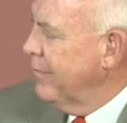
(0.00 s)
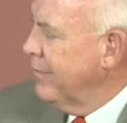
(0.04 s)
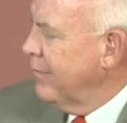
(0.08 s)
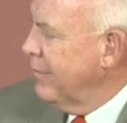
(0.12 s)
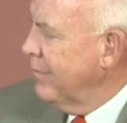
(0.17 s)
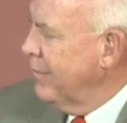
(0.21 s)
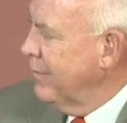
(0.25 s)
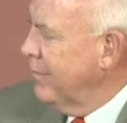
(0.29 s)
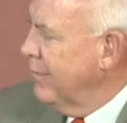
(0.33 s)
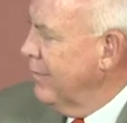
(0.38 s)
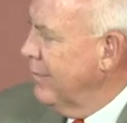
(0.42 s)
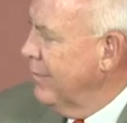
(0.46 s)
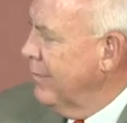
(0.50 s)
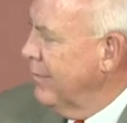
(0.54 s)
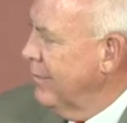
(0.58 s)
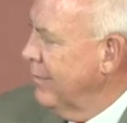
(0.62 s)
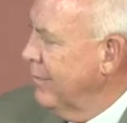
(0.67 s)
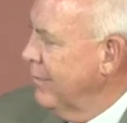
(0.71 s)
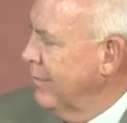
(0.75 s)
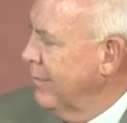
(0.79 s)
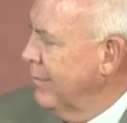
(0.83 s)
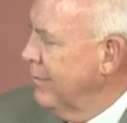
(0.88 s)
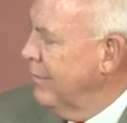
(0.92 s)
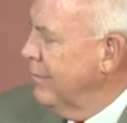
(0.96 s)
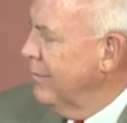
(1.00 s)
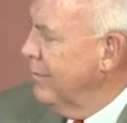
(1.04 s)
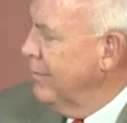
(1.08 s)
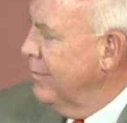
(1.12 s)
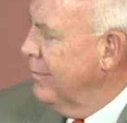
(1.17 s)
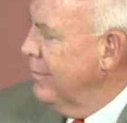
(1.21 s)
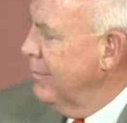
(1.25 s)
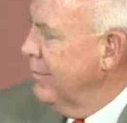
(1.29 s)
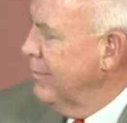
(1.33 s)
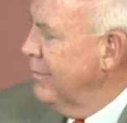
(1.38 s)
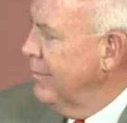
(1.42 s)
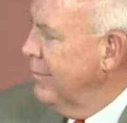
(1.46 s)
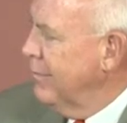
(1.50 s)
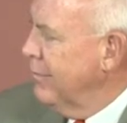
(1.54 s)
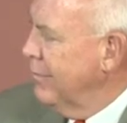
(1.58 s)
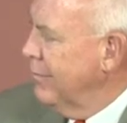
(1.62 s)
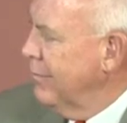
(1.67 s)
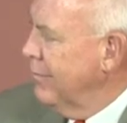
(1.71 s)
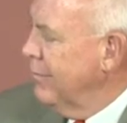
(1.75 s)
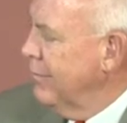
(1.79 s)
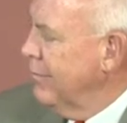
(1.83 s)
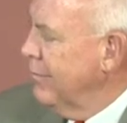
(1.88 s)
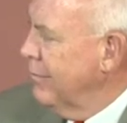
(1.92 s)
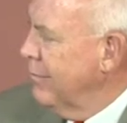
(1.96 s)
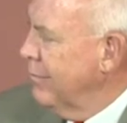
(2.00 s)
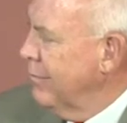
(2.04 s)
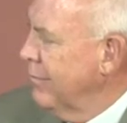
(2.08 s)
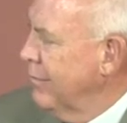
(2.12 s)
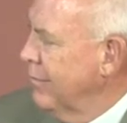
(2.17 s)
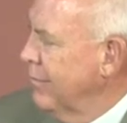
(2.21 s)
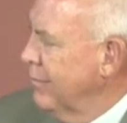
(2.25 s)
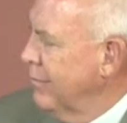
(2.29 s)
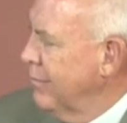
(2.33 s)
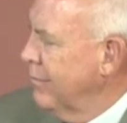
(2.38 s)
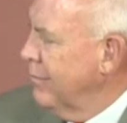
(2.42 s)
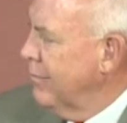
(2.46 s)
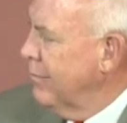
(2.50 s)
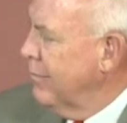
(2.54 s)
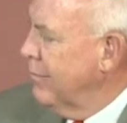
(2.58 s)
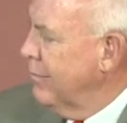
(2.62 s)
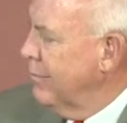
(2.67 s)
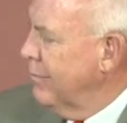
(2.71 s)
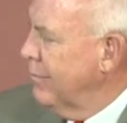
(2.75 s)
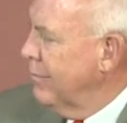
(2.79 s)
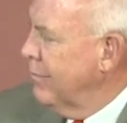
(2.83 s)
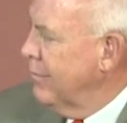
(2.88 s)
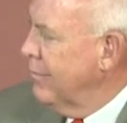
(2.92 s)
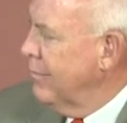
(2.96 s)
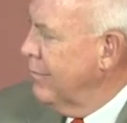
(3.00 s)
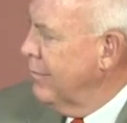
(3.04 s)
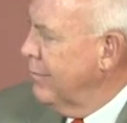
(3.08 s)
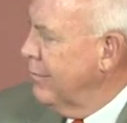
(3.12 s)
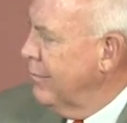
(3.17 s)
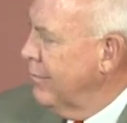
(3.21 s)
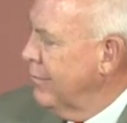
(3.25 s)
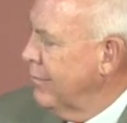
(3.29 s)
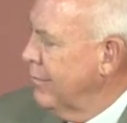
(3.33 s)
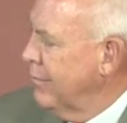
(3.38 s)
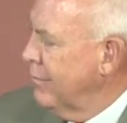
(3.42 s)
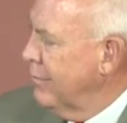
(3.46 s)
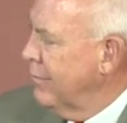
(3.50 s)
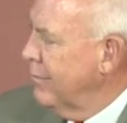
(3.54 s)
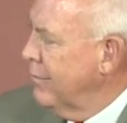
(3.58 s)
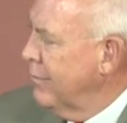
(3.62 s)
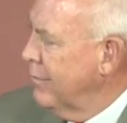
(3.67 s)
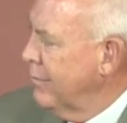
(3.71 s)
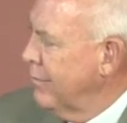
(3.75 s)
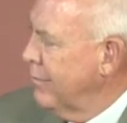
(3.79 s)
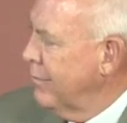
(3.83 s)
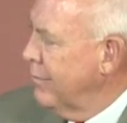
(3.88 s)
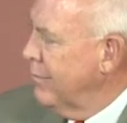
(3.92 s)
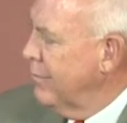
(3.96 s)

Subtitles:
(not speaking)